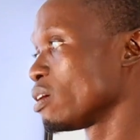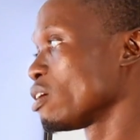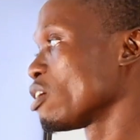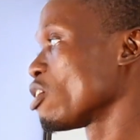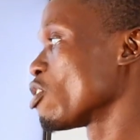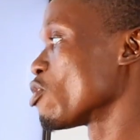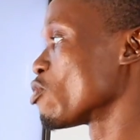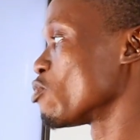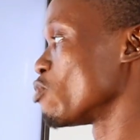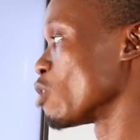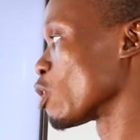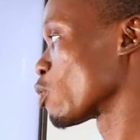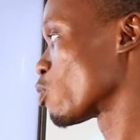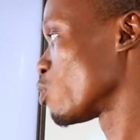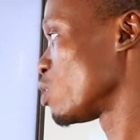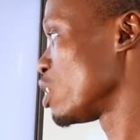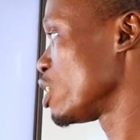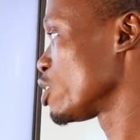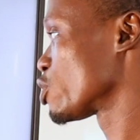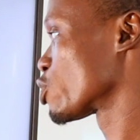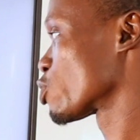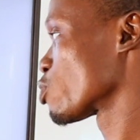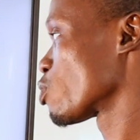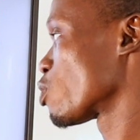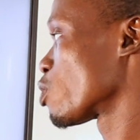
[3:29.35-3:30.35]

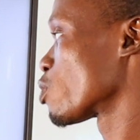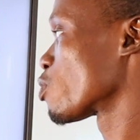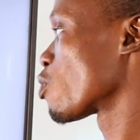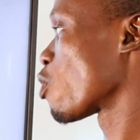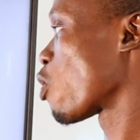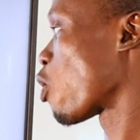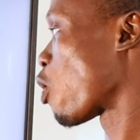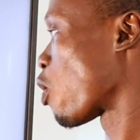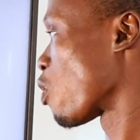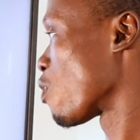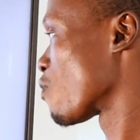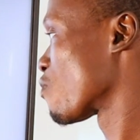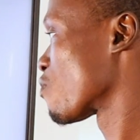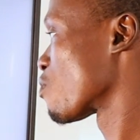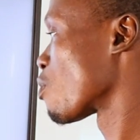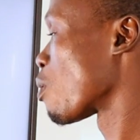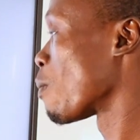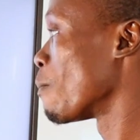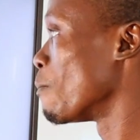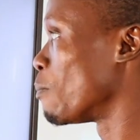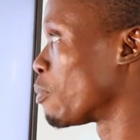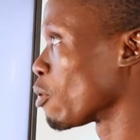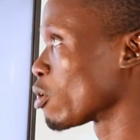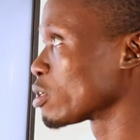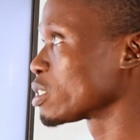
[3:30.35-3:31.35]
regulation
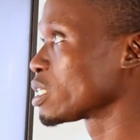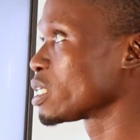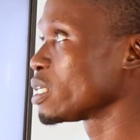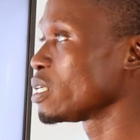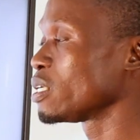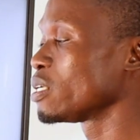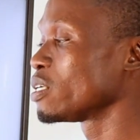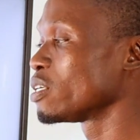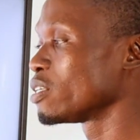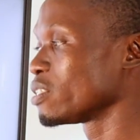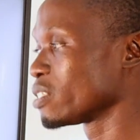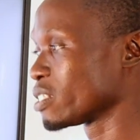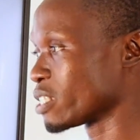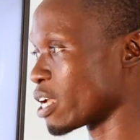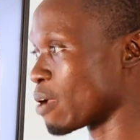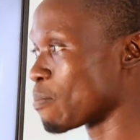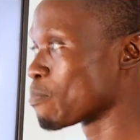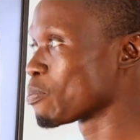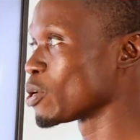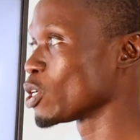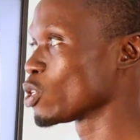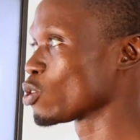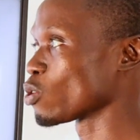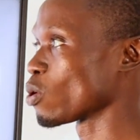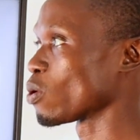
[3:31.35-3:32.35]
of body
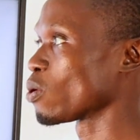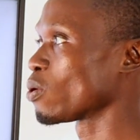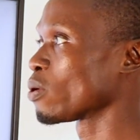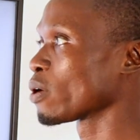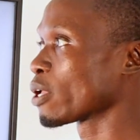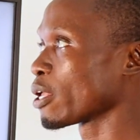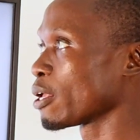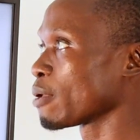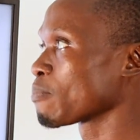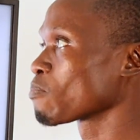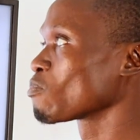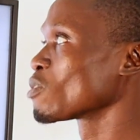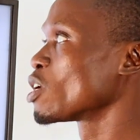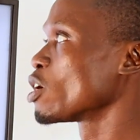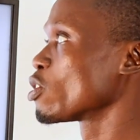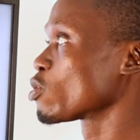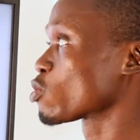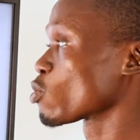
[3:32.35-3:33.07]
temperature, okay?